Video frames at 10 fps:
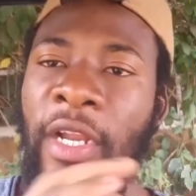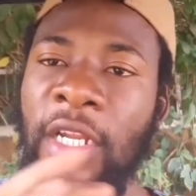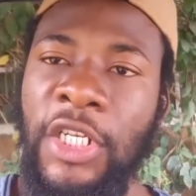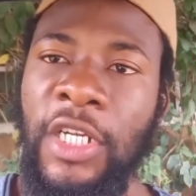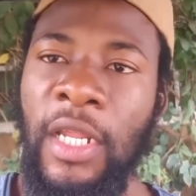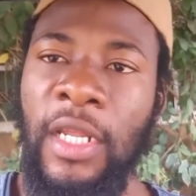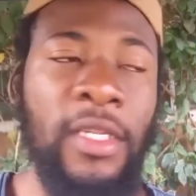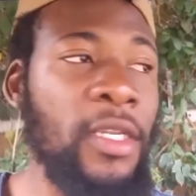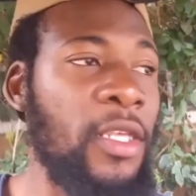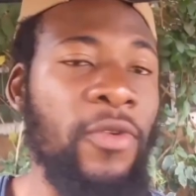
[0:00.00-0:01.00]
I'm currently
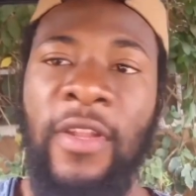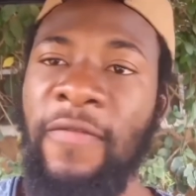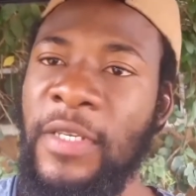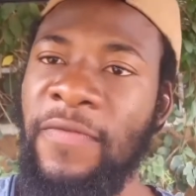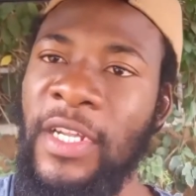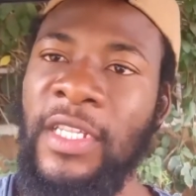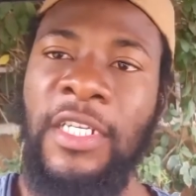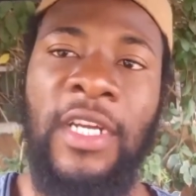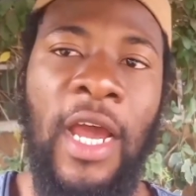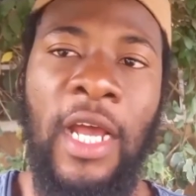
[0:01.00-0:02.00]
chilling in one of those
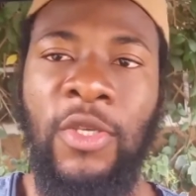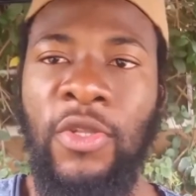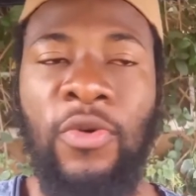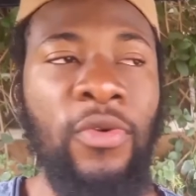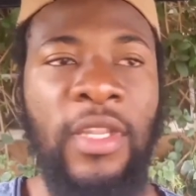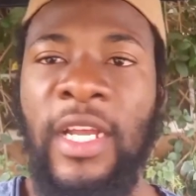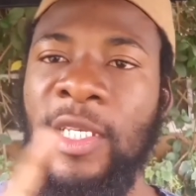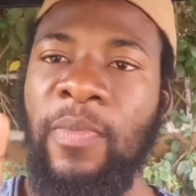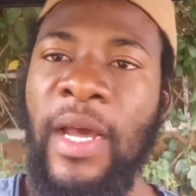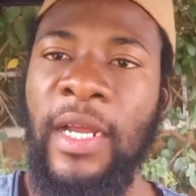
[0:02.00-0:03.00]
vintage cars, you know,
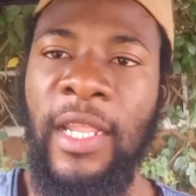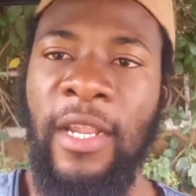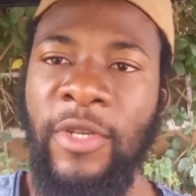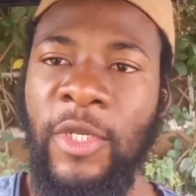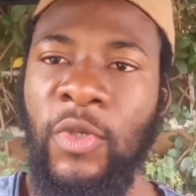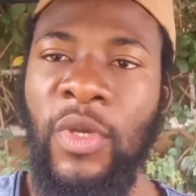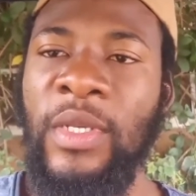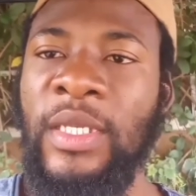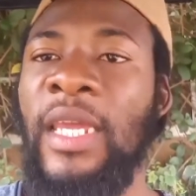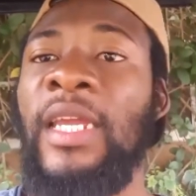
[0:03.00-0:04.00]
that's parked at the
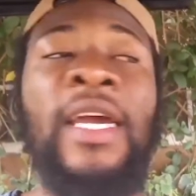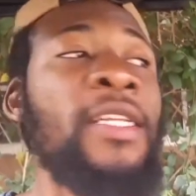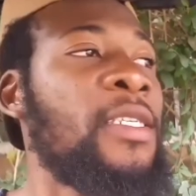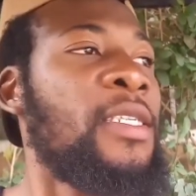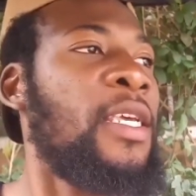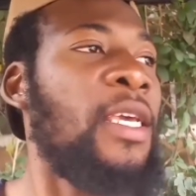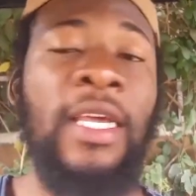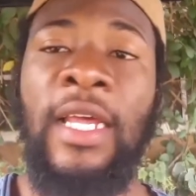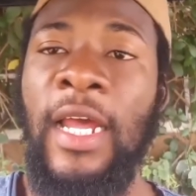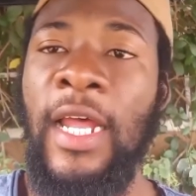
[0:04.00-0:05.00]
resort here we're staying at.
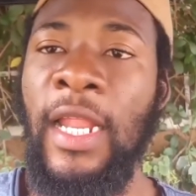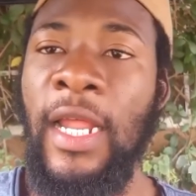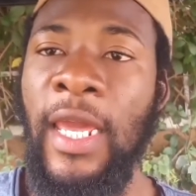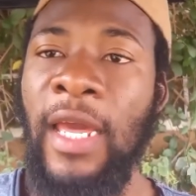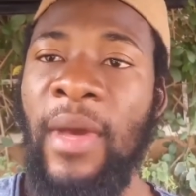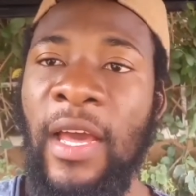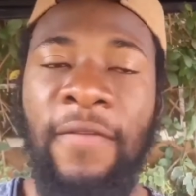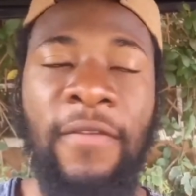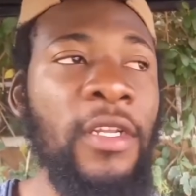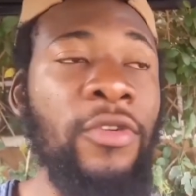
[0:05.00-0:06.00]
And I am
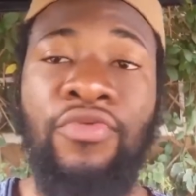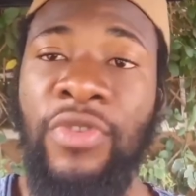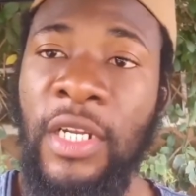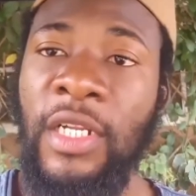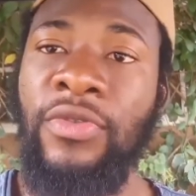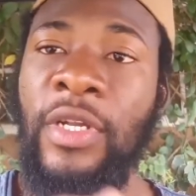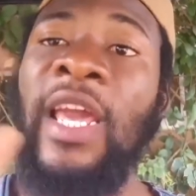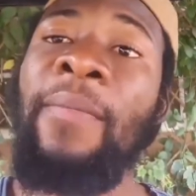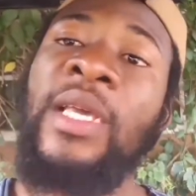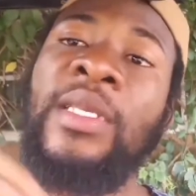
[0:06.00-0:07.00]
having a really,
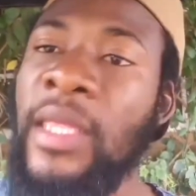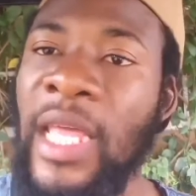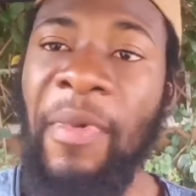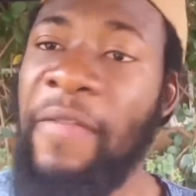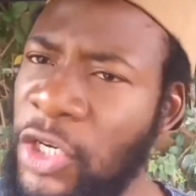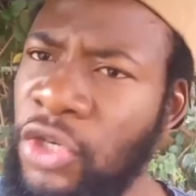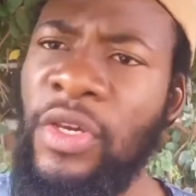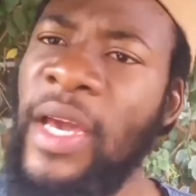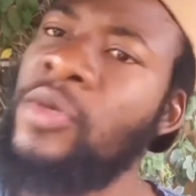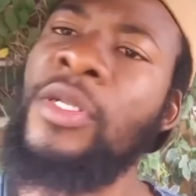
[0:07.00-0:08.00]
really amazing time. Have I
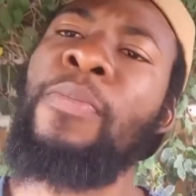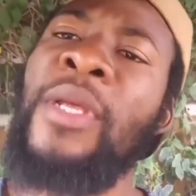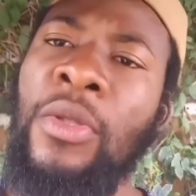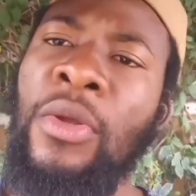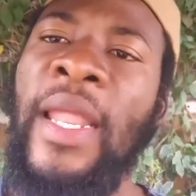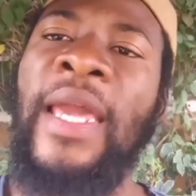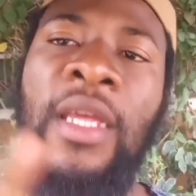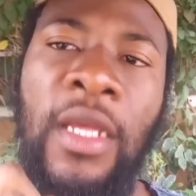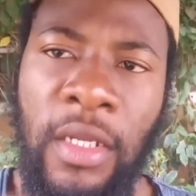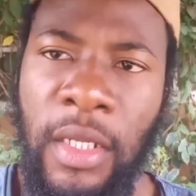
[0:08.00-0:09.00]
shown you guys what this place look
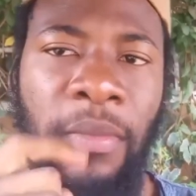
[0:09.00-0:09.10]
like?